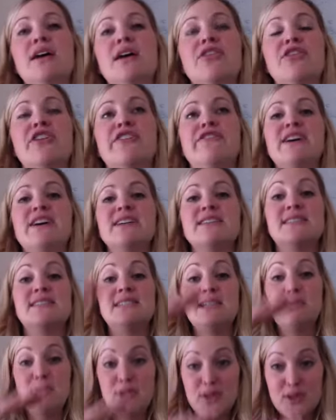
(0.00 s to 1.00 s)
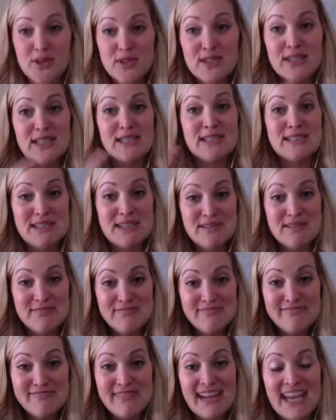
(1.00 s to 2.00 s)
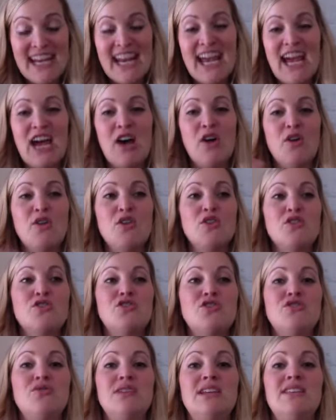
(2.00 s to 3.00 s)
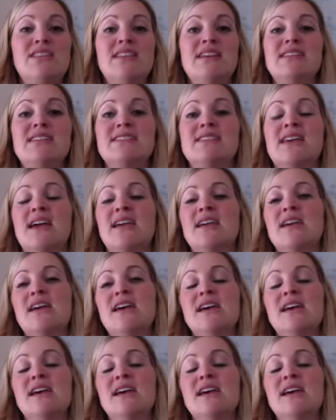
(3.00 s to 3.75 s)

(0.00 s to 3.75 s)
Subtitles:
the vestibular system and how you're doing things like